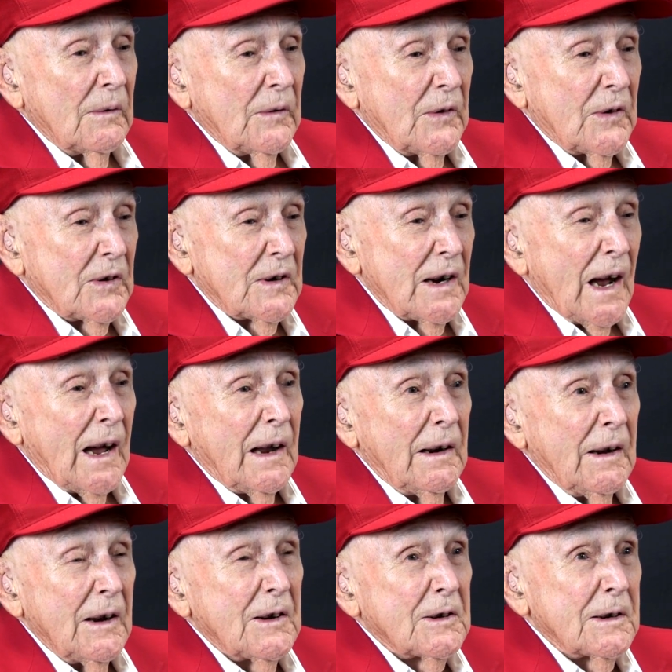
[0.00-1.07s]

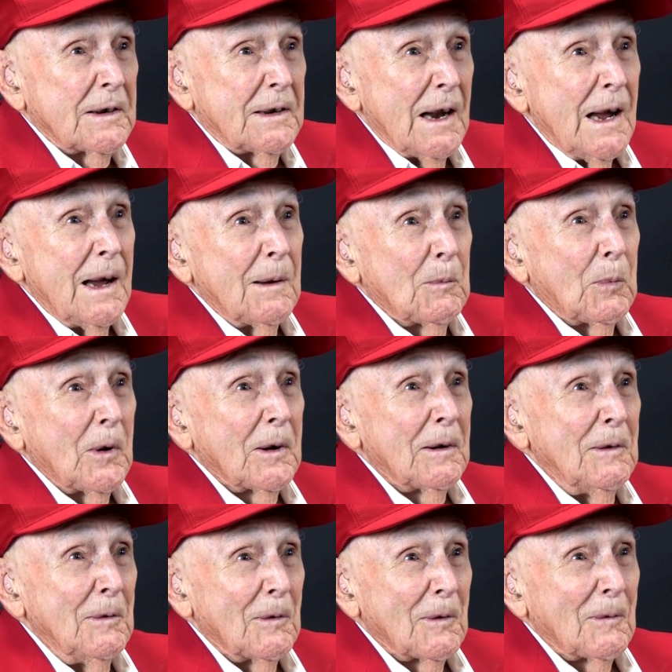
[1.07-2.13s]
decided this is time to put
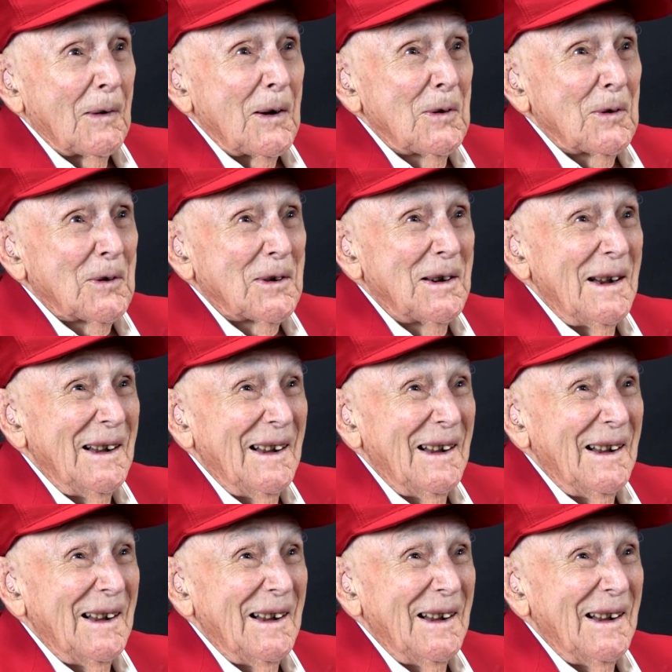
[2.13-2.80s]
it in reverse.